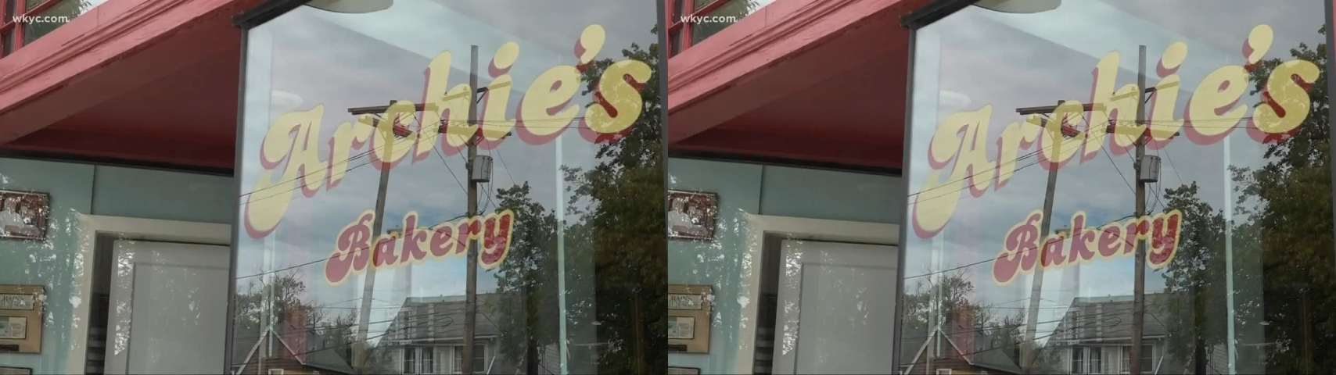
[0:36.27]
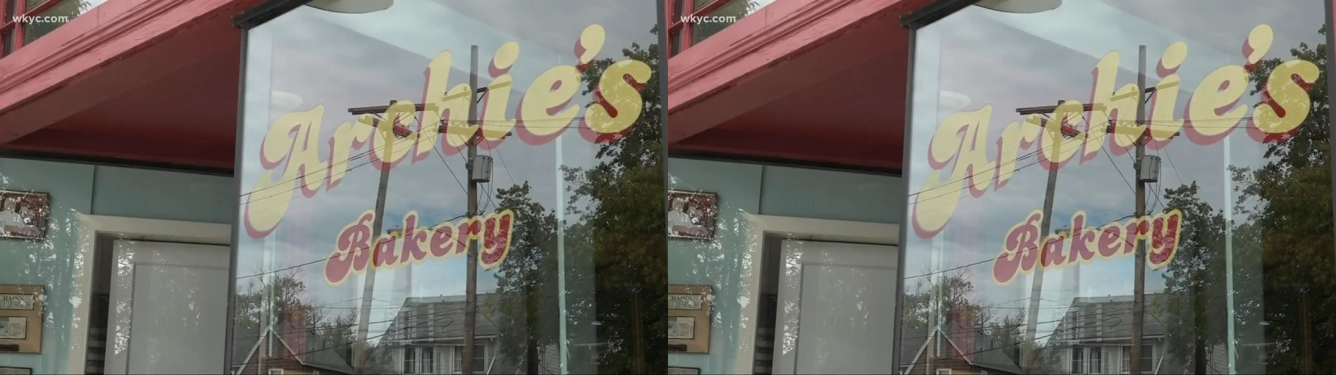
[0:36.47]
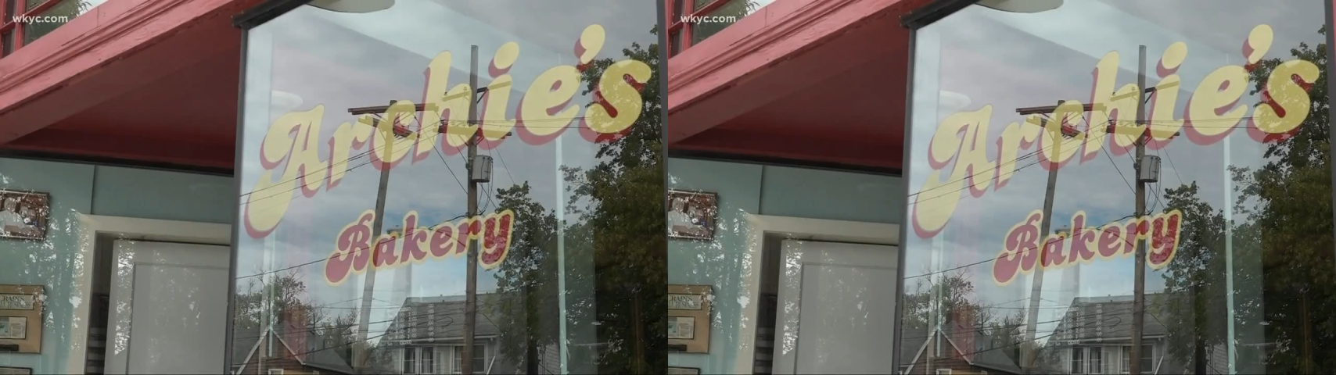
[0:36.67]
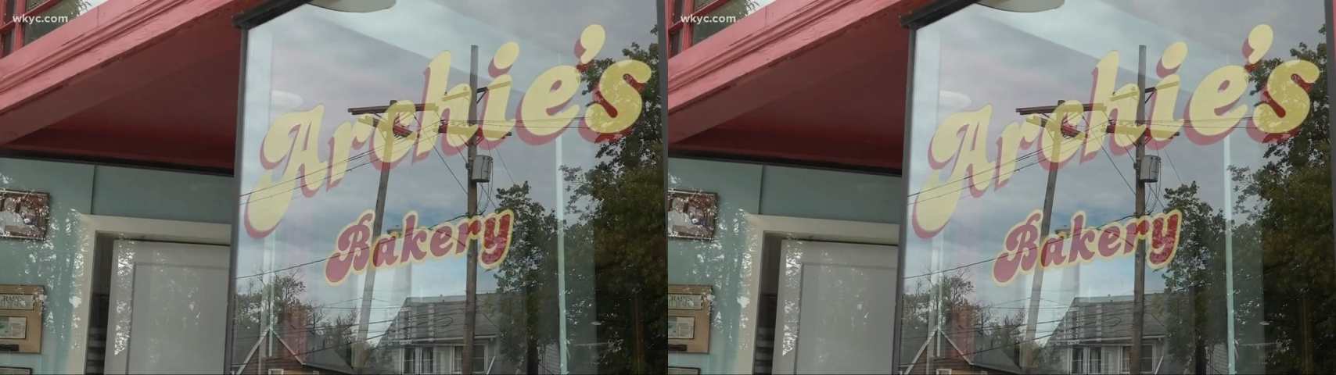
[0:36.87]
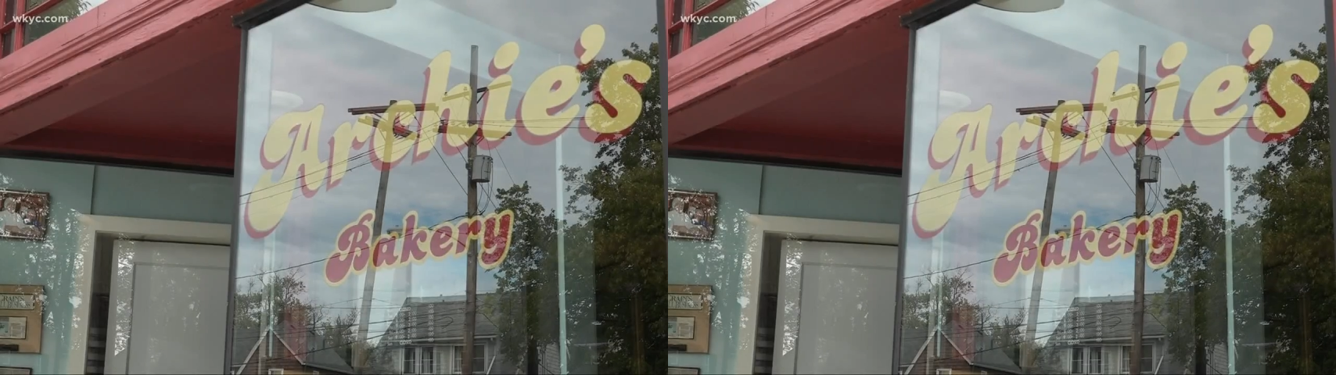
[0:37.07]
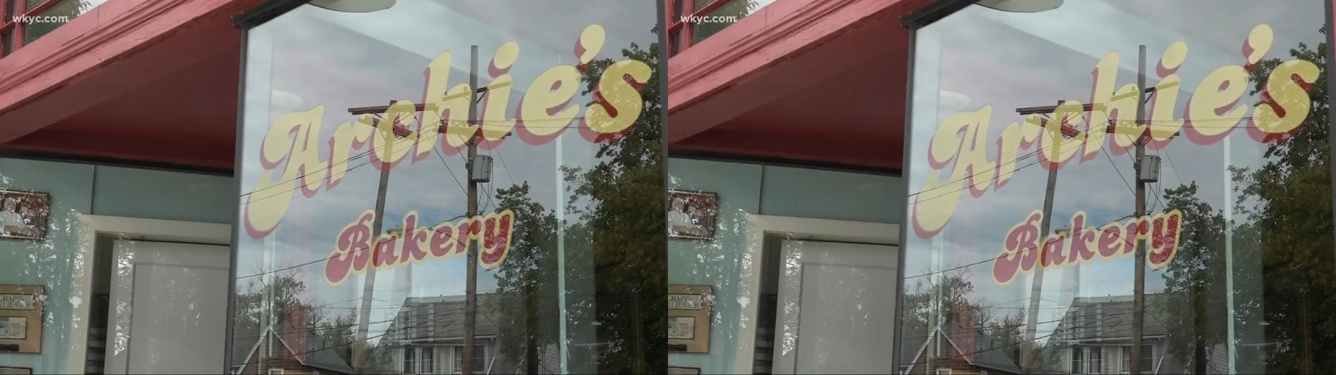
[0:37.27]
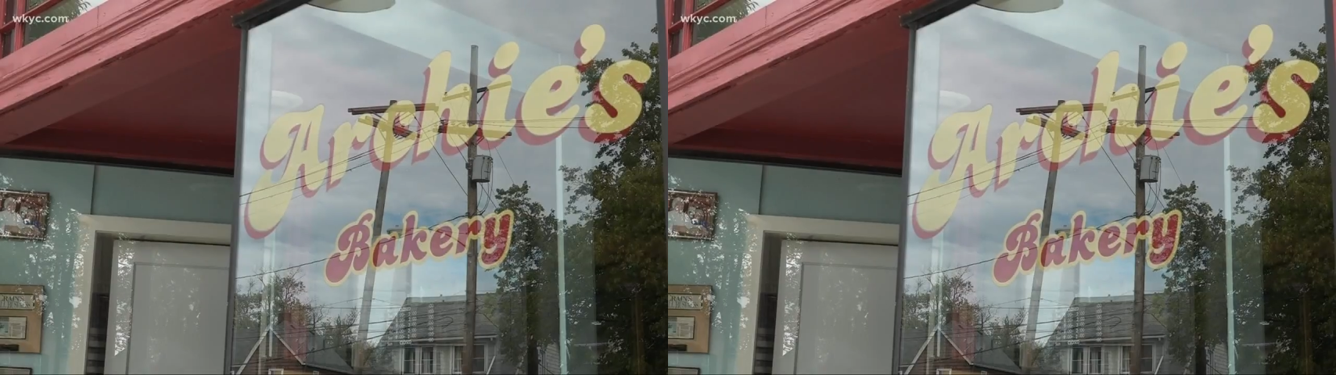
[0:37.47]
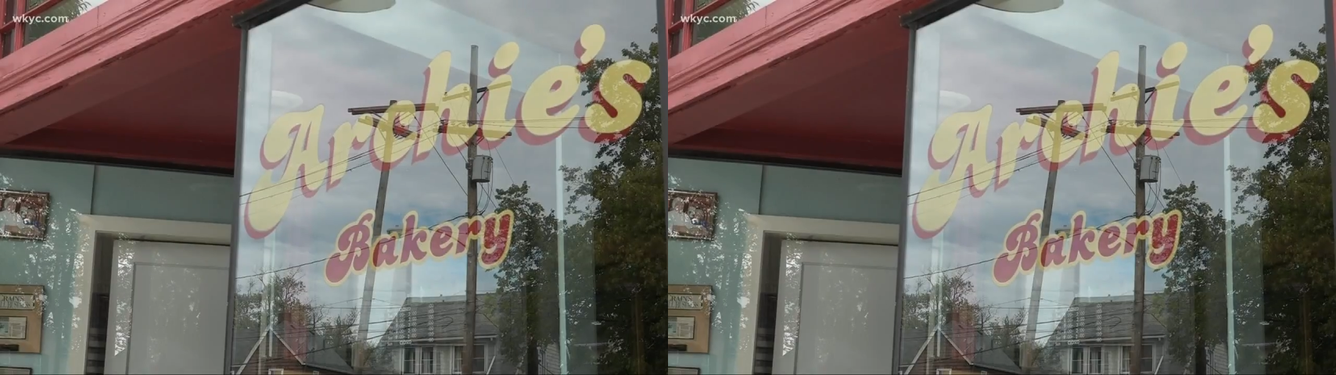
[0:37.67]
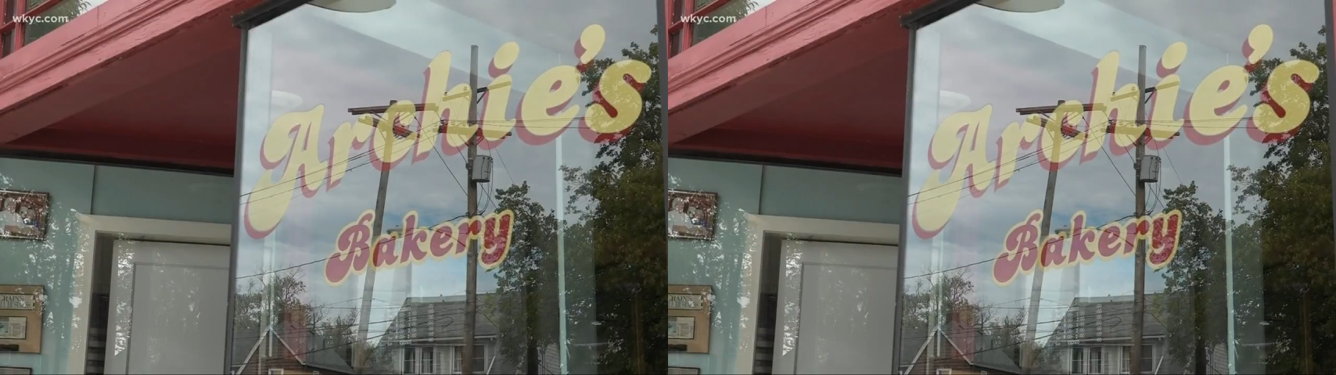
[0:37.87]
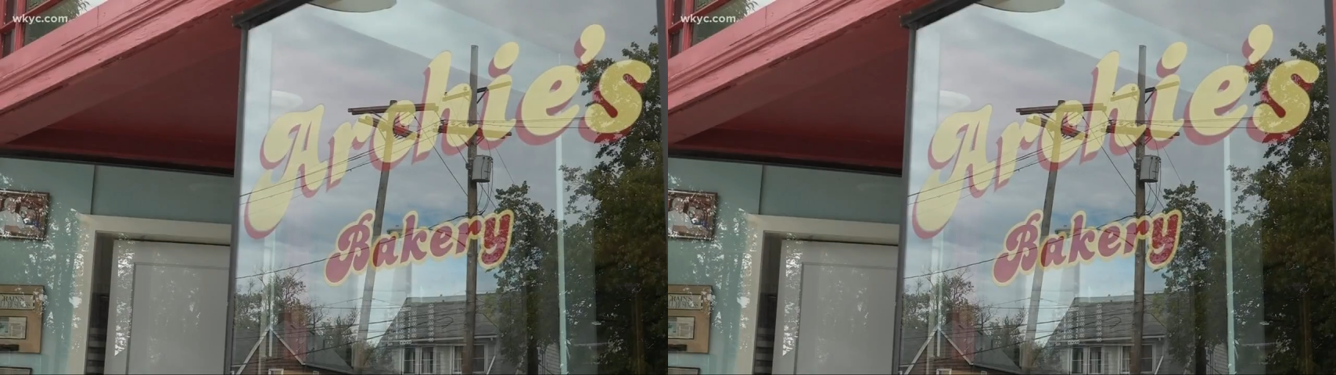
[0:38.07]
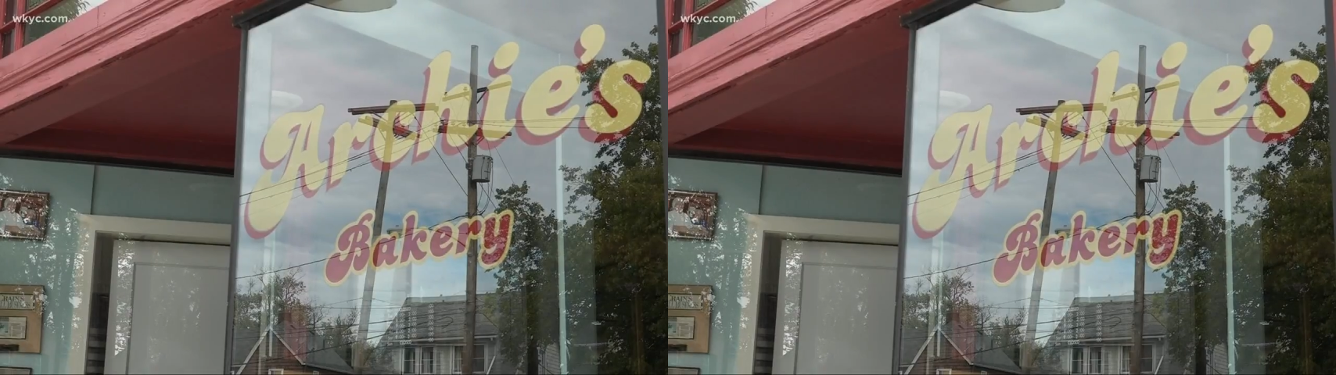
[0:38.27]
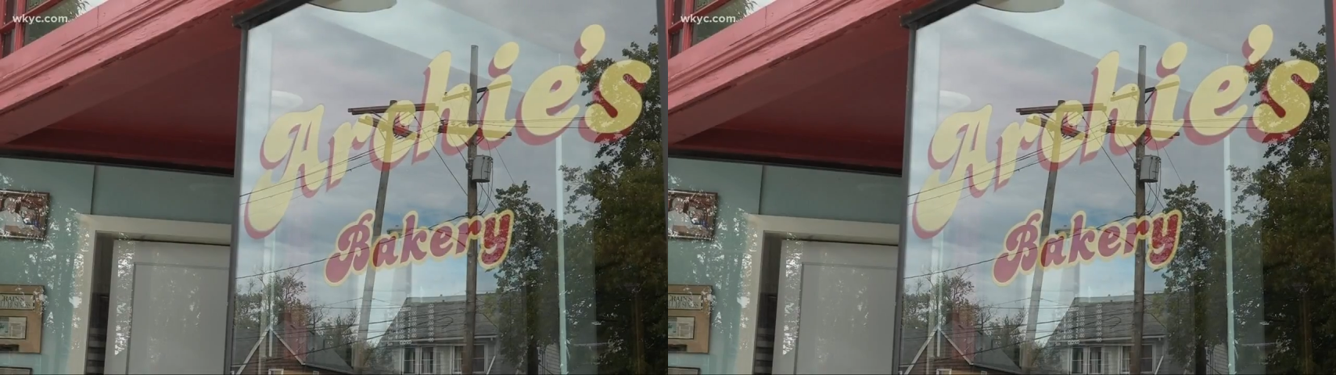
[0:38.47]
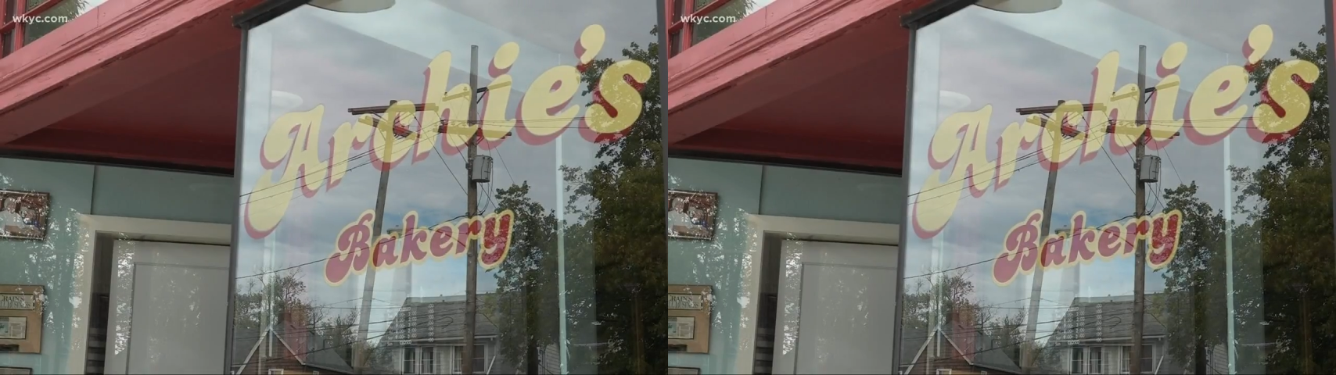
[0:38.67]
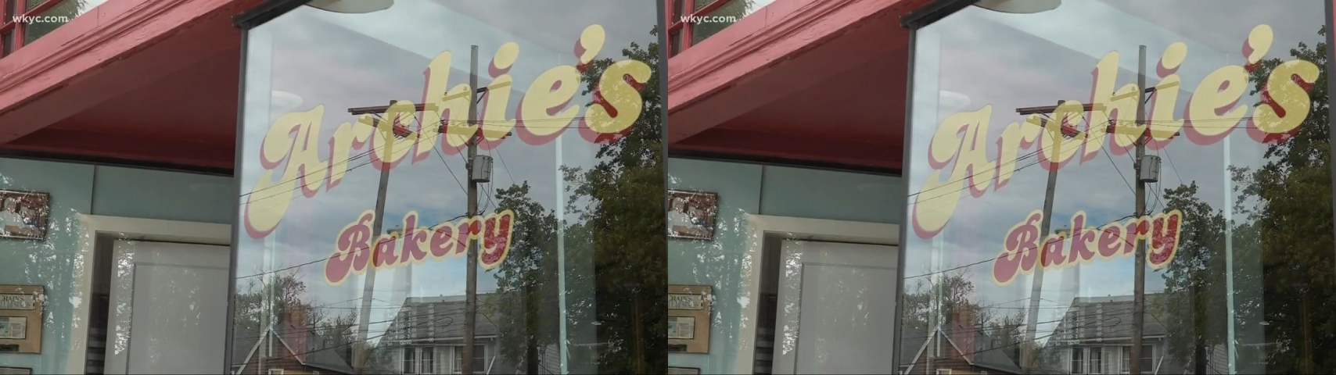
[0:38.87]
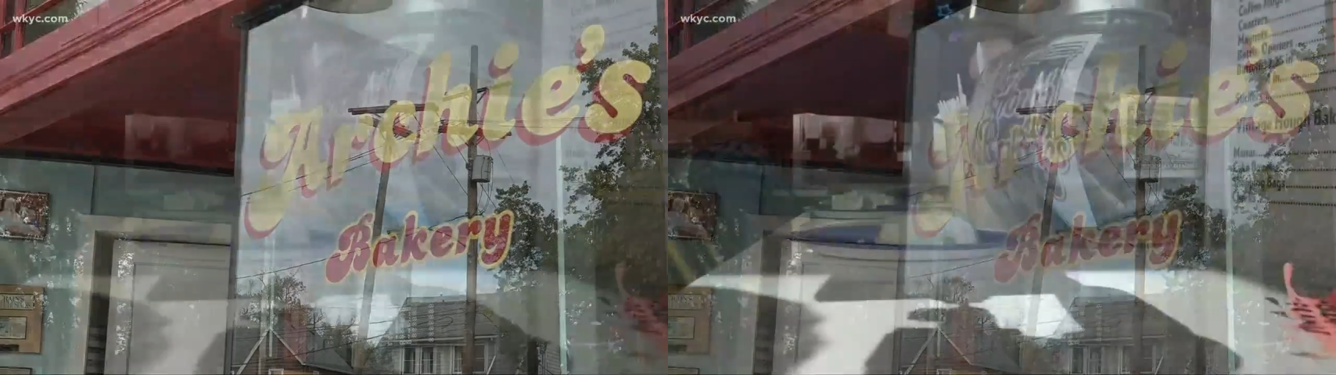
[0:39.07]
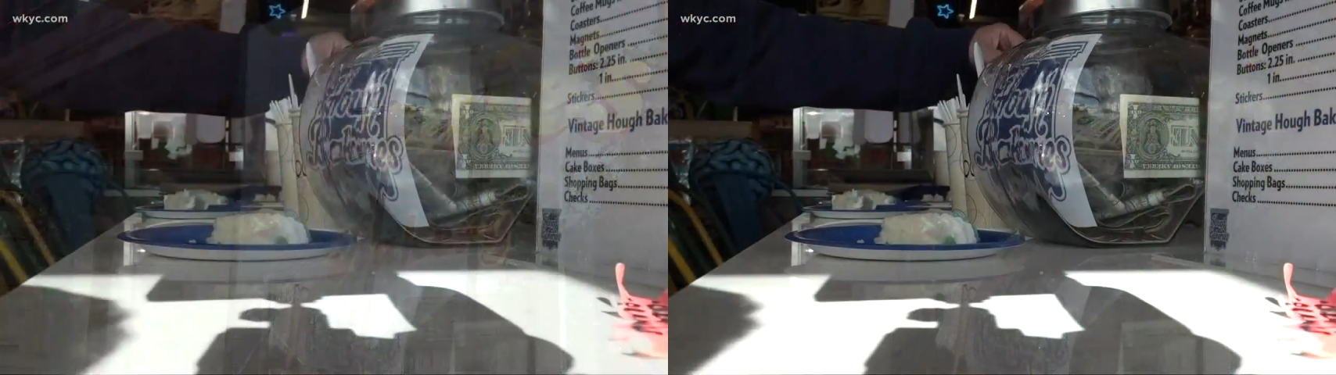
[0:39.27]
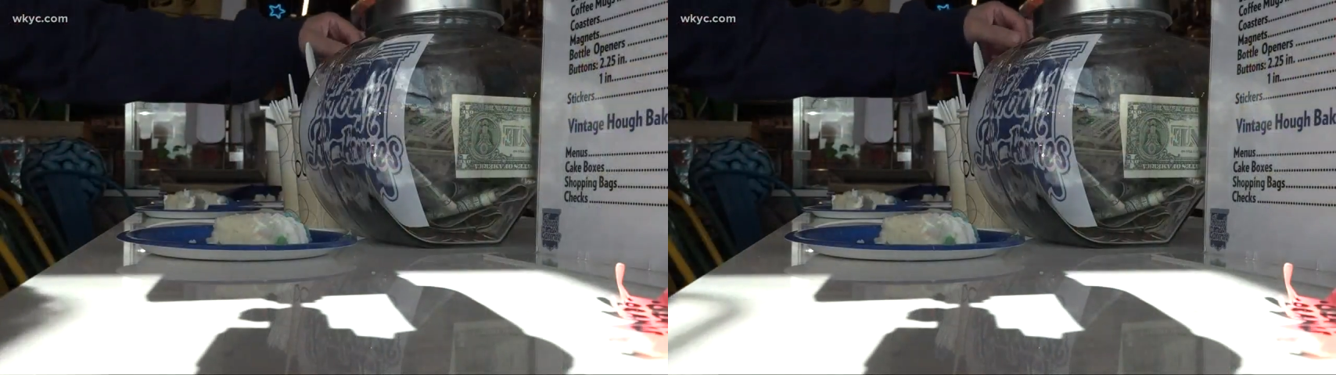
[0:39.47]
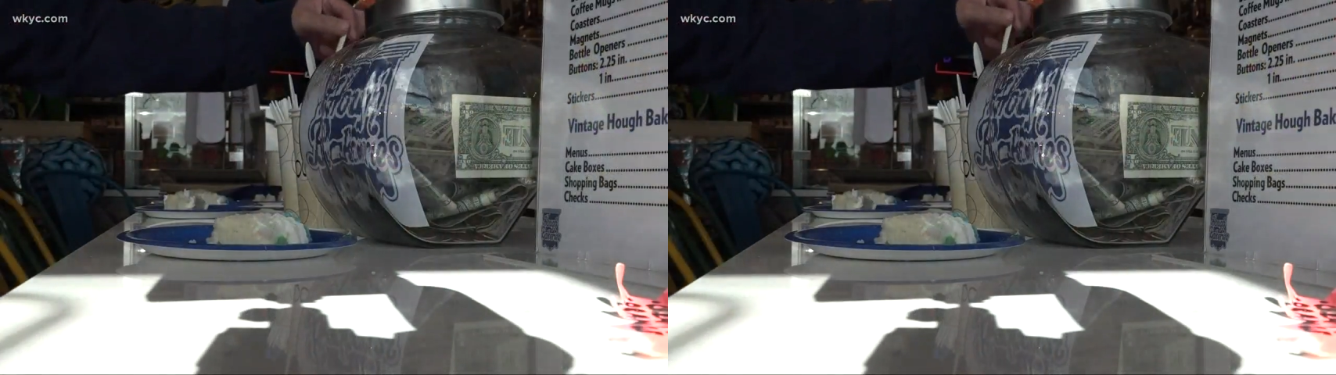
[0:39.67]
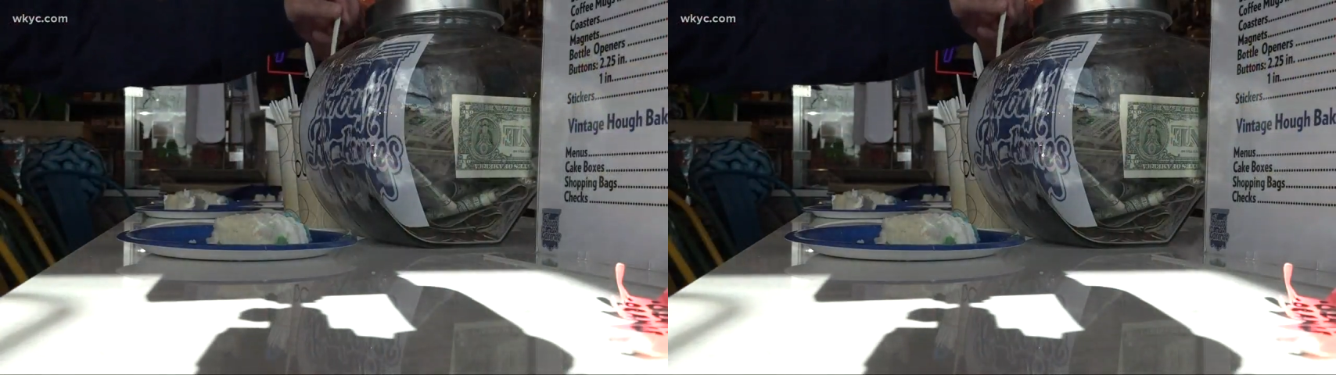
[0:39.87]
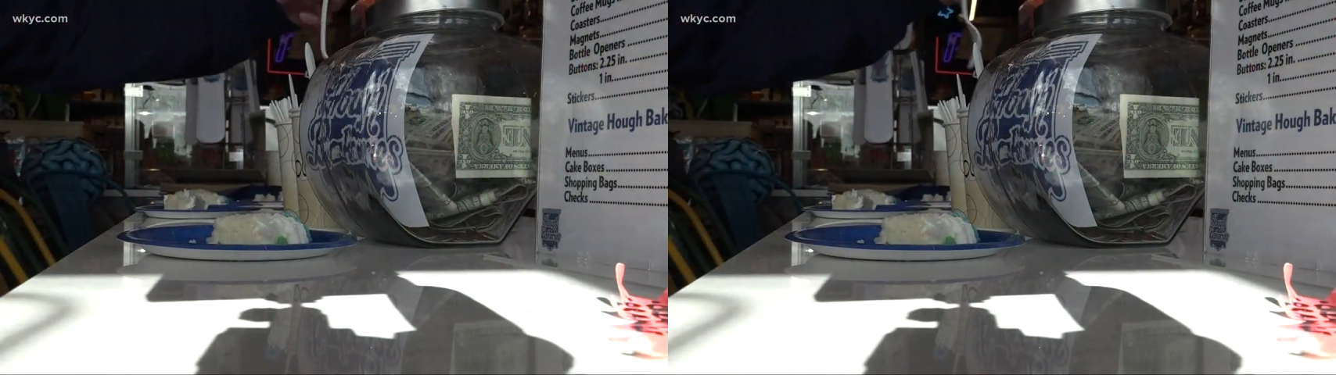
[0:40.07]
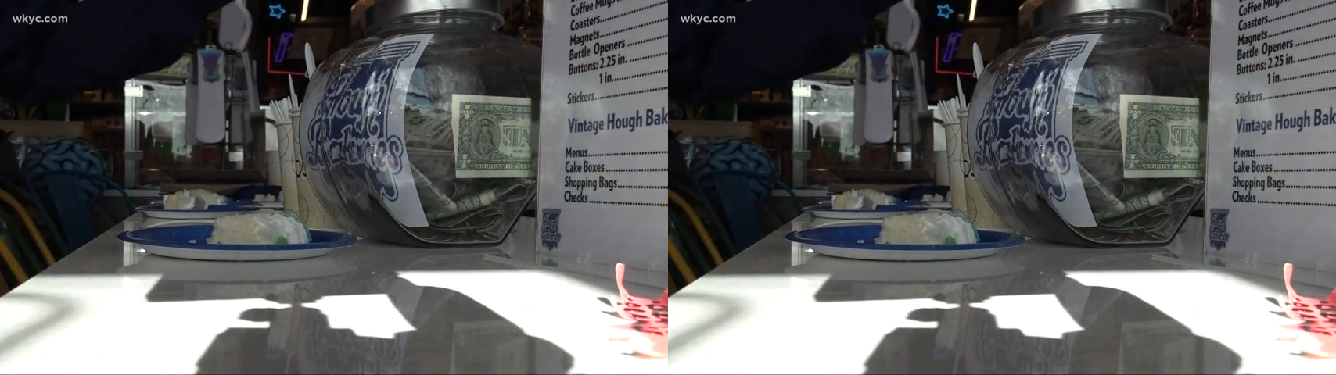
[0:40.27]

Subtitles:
Nobody's mouth can be seen.